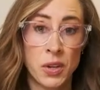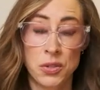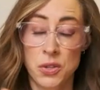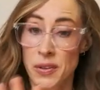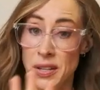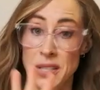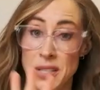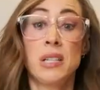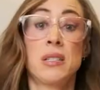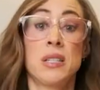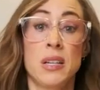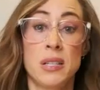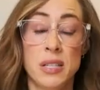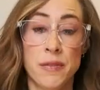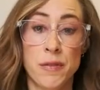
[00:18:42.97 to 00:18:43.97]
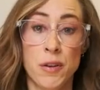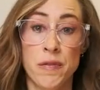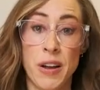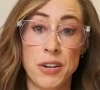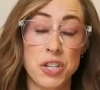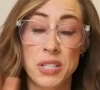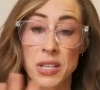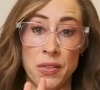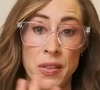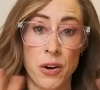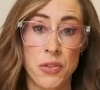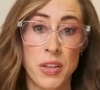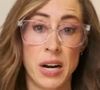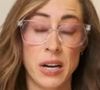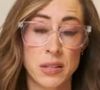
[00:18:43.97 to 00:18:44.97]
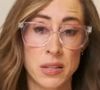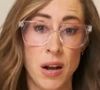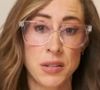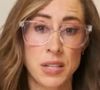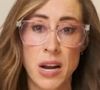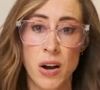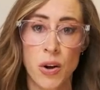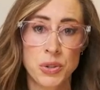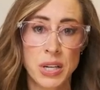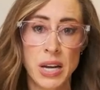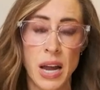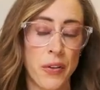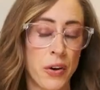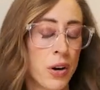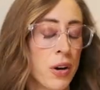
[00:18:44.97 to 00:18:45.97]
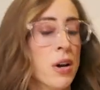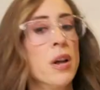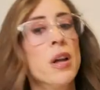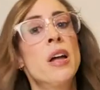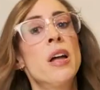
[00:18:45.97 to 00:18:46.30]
So that's like six different veggies in there that I saute all together.